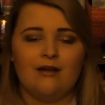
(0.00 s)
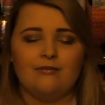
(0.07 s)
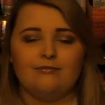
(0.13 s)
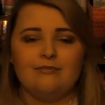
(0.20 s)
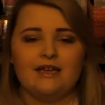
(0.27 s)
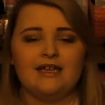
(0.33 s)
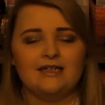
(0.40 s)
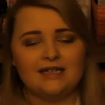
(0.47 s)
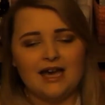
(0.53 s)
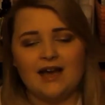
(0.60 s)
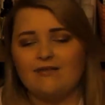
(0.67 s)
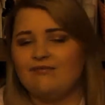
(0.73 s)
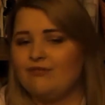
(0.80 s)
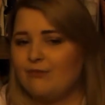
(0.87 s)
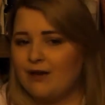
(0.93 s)
Make time
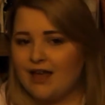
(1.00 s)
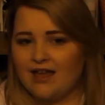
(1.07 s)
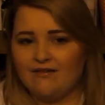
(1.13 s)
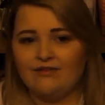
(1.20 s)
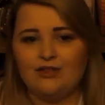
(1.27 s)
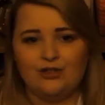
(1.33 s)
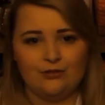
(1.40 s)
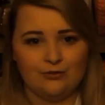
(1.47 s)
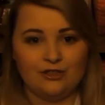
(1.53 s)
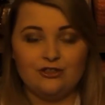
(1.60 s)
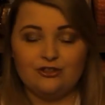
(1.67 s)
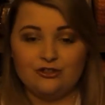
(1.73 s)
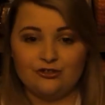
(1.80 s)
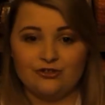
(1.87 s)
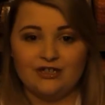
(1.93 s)
for whatever you
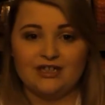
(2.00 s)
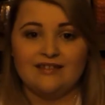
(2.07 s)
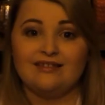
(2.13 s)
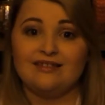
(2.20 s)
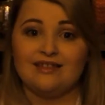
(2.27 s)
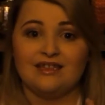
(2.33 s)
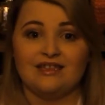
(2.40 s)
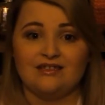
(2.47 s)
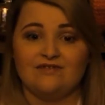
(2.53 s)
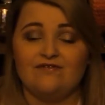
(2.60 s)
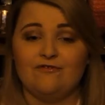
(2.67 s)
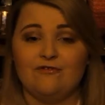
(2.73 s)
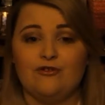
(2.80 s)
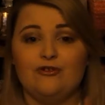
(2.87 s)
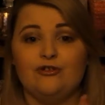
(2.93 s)
enjoy that is
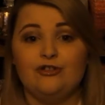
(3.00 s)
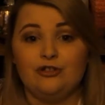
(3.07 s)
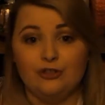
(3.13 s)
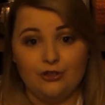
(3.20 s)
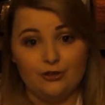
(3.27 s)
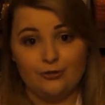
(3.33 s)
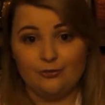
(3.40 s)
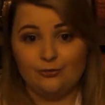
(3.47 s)
for you.